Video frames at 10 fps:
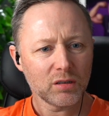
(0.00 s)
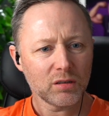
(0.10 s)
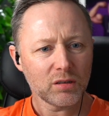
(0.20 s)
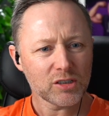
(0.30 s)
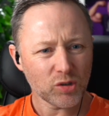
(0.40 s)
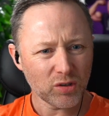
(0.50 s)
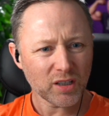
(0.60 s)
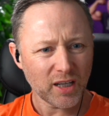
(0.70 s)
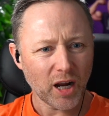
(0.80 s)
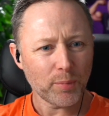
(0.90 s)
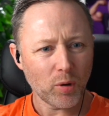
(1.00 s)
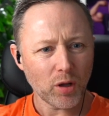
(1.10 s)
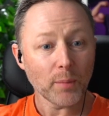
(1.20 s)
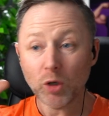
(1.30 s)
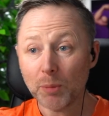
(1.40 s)
He's going on a kind of apology.
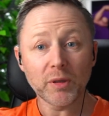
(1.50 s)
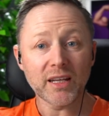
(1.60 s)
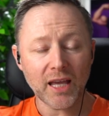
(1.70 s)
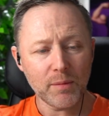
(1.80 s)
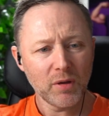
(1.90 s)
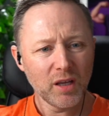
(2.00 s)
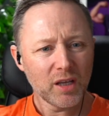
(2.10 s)
I'm going to play the game.